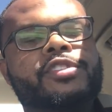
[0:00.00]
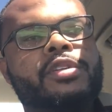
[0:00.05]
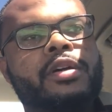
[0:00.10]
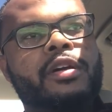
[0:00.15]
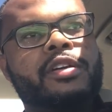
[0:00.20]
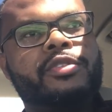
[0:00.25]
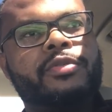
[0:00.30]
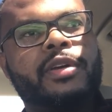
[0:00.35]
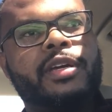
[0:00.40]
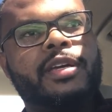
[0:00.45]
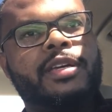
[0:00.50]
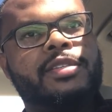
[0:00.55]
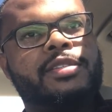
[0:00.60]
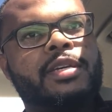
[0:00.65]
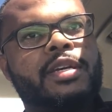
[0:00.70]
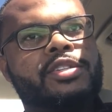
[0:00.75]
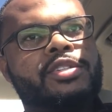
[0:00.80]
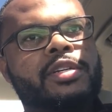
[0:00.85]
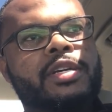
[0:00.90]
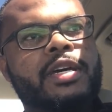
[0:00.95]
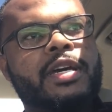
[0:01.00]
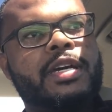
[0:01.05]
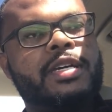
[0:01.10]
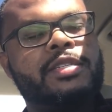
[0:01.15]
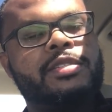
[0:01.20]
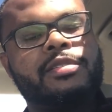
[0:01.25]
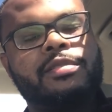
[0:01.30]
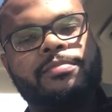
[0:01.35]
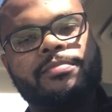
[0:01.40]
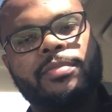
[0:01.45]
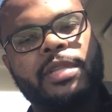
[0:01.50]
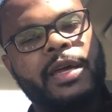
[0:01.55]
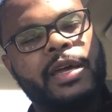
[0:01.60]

surgery, such as,